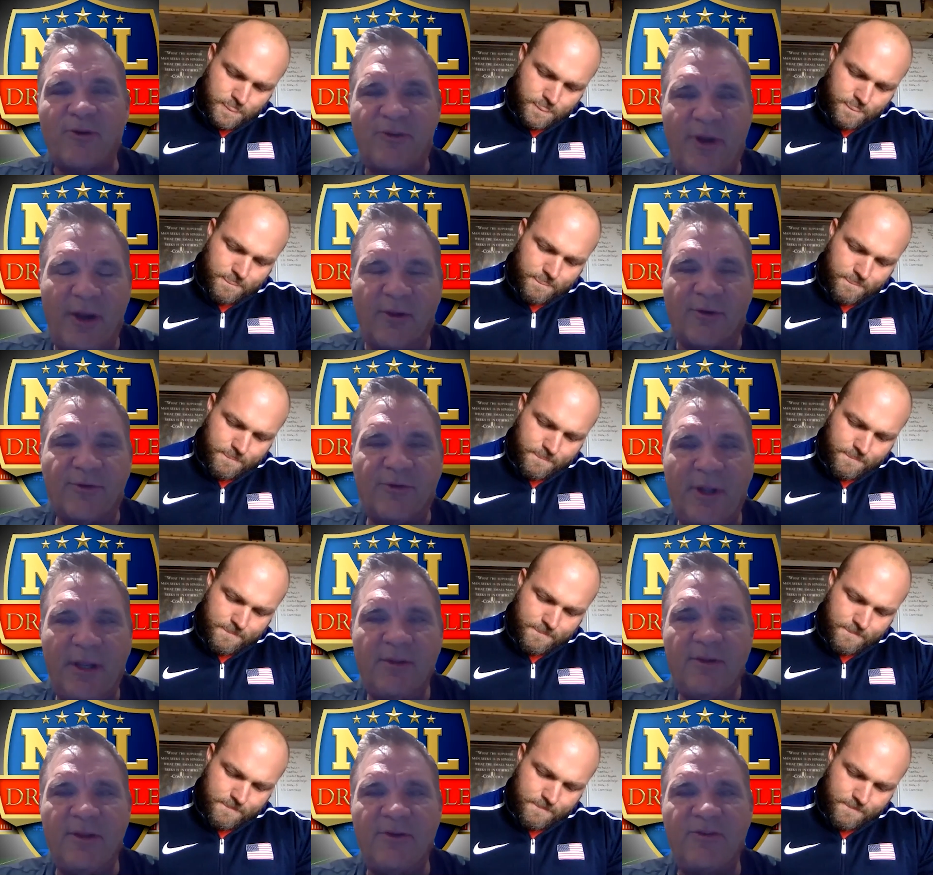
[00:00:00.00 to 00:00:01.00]
Speaker 1: Steelers,
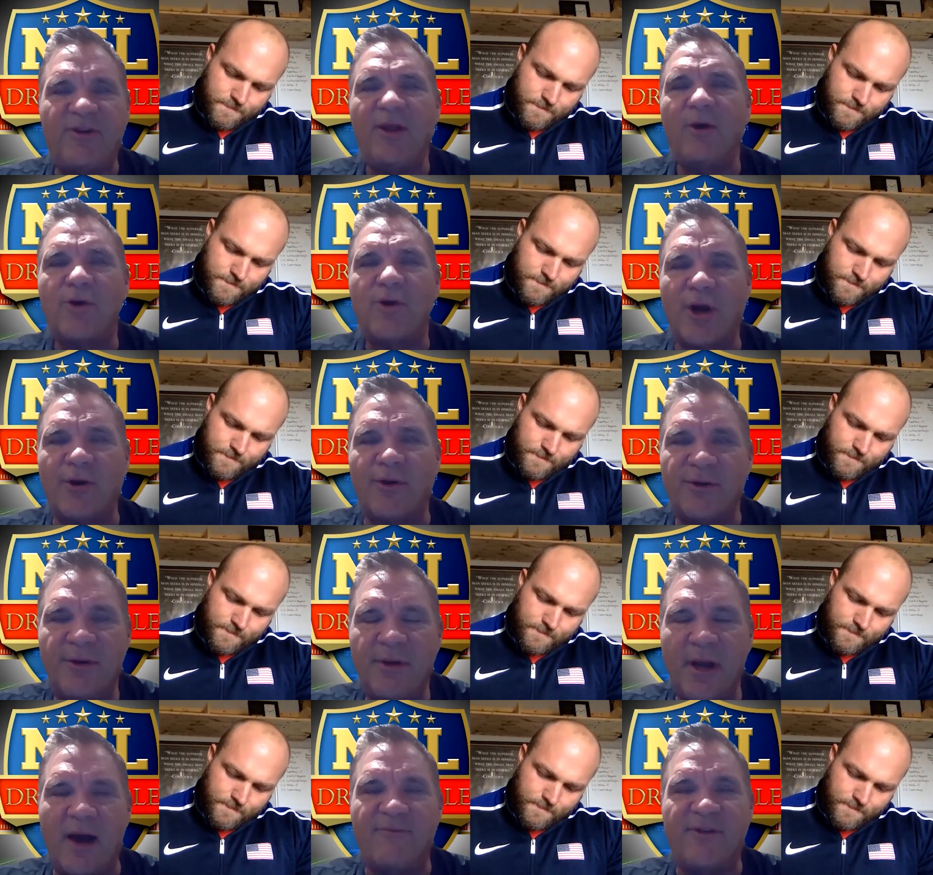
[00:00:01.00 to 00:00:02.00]
the steel
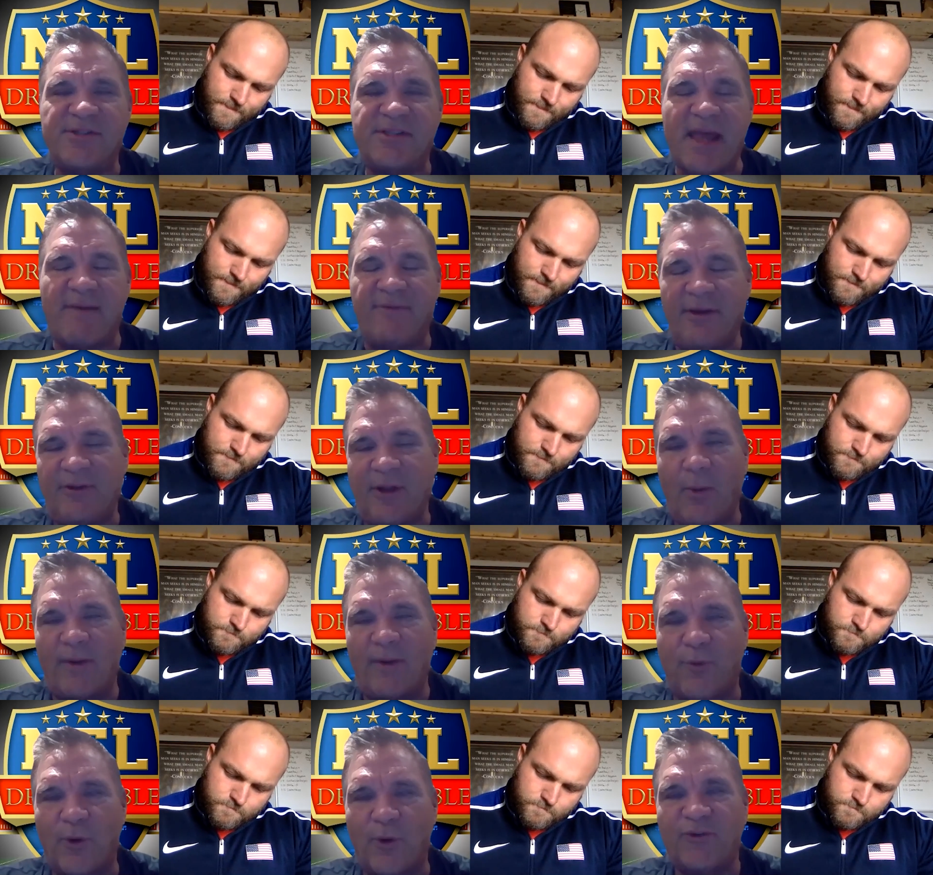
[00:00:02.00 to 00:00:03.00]
curtain of the 70s. They
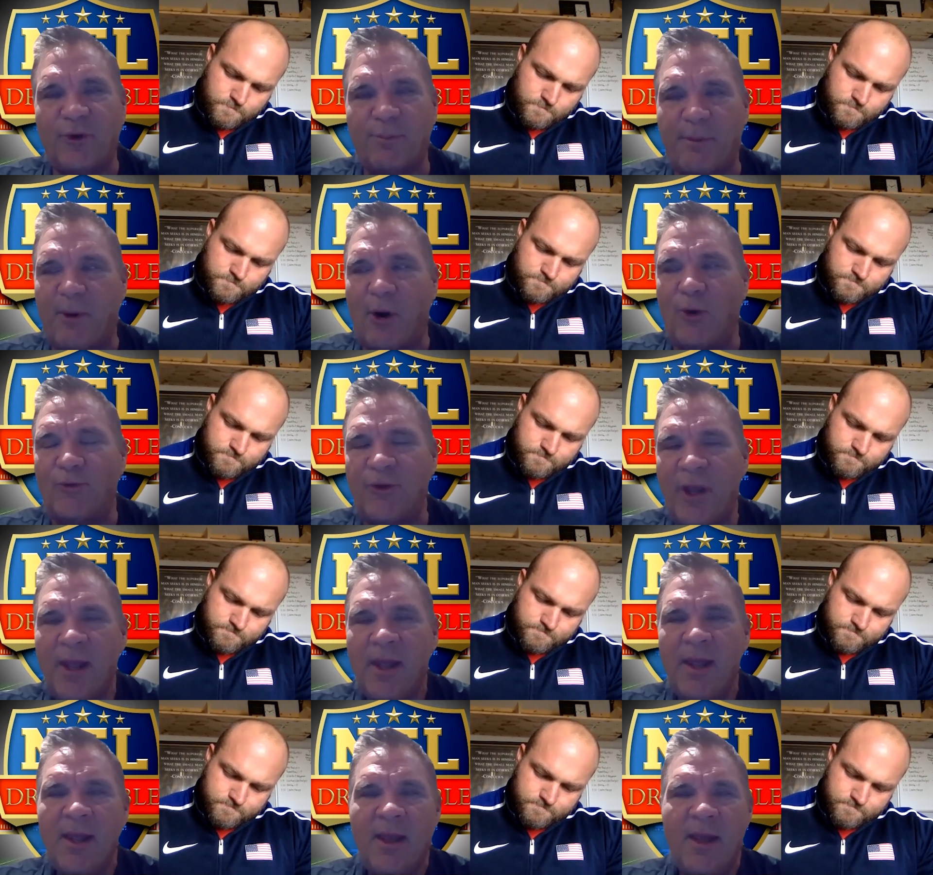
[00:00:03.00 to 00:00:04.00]
won 4 Super Bowls.
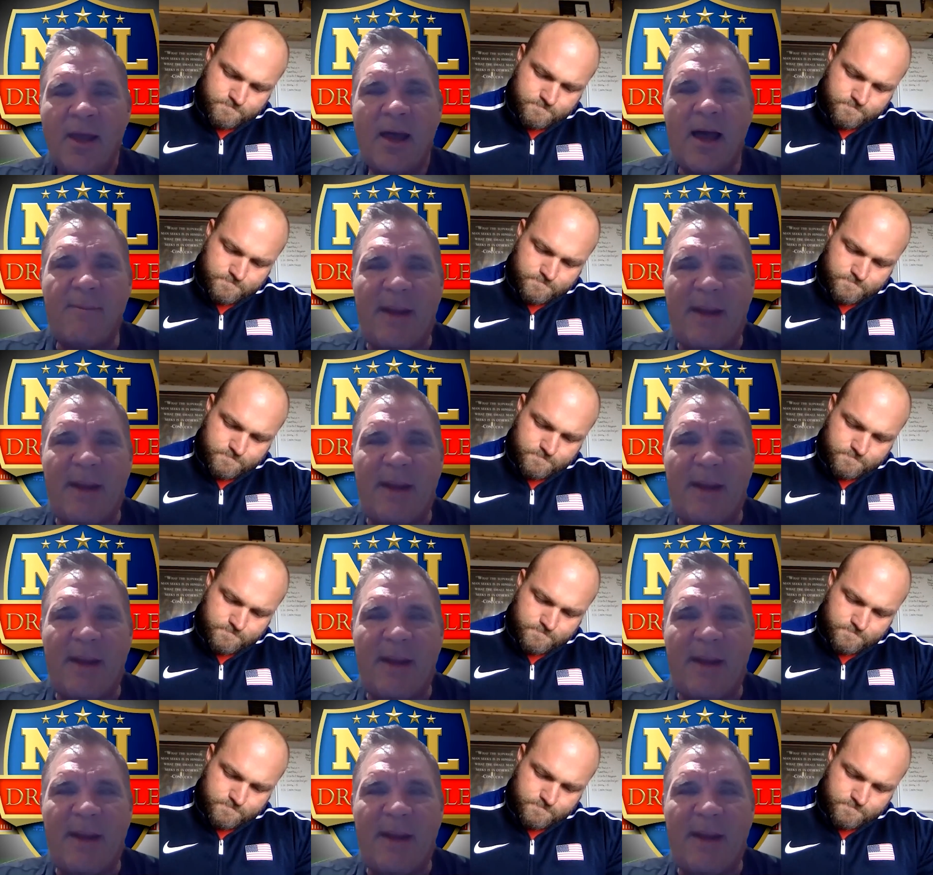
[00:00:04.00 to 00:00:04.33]
I